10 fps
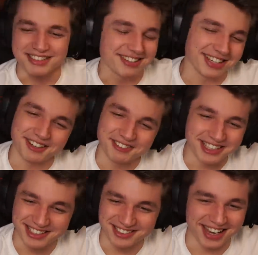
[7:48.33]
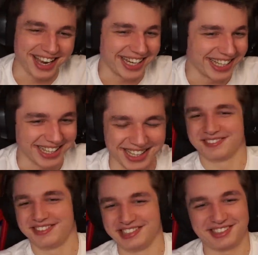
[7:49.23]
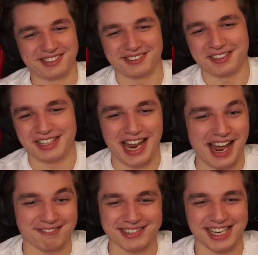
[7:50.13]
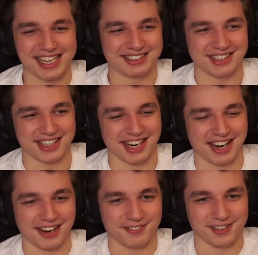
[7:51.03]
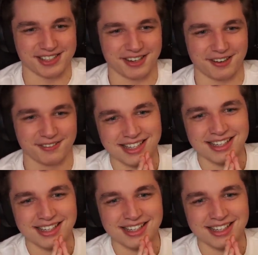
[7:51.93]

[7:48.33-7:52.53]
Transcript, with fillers: Didn't even need to say anything. Just that reaction in and of itself.